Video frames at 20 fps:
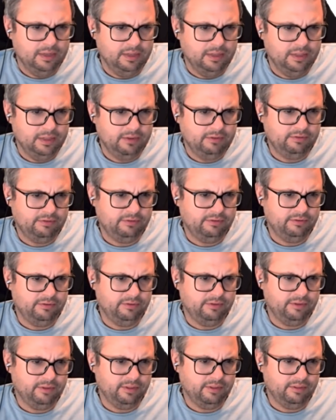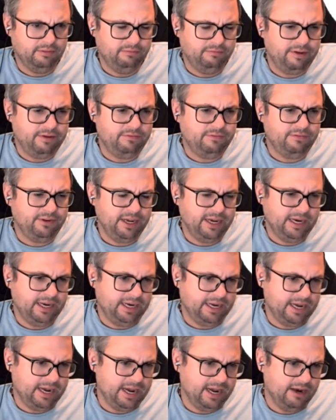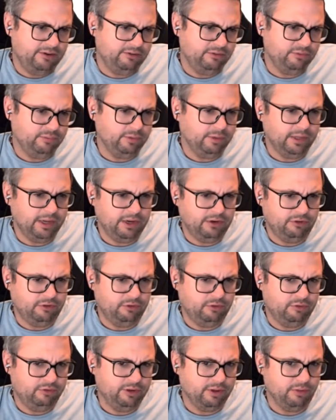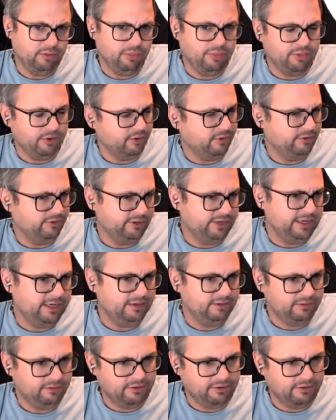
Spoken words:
This 15 cage is really a 2-cell 13